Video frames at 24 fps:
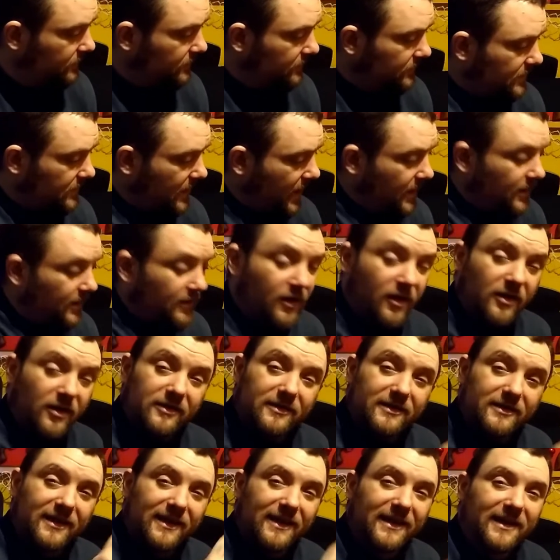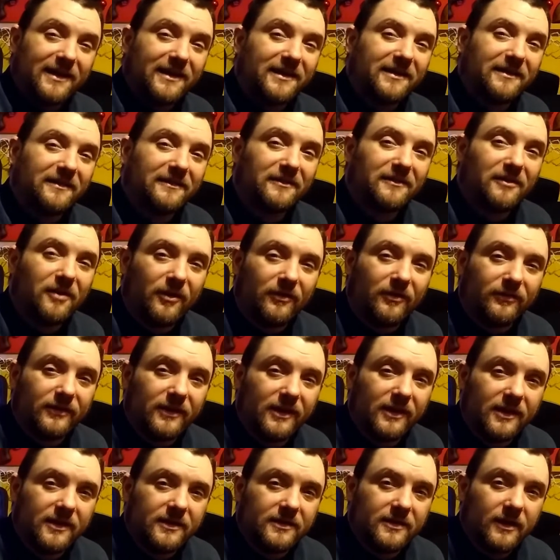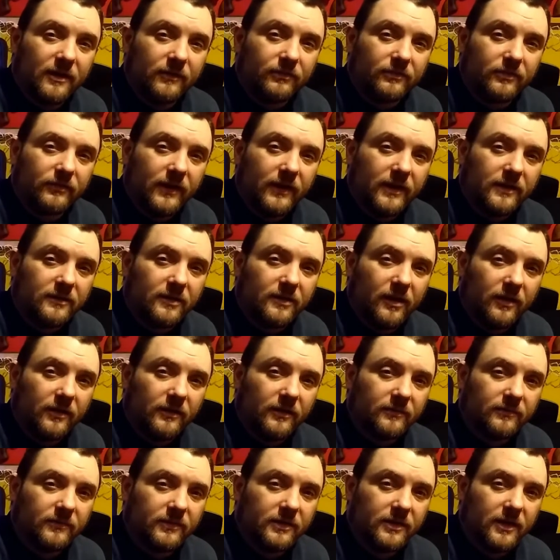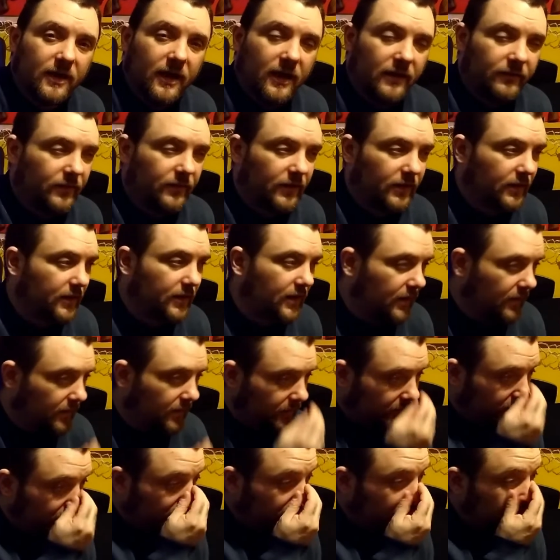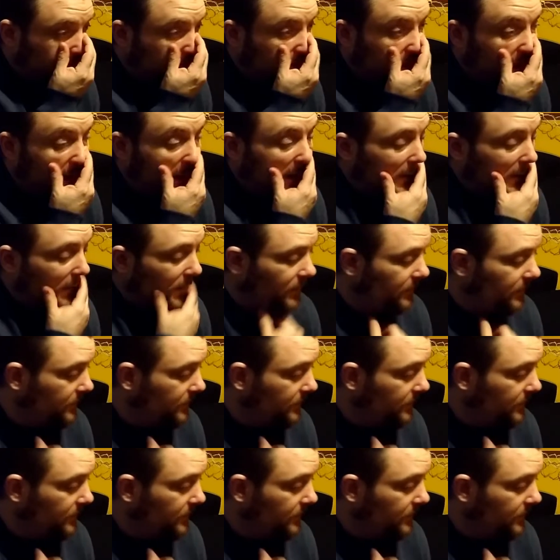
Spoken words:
day 19 of the self-defense items advent calendar. So,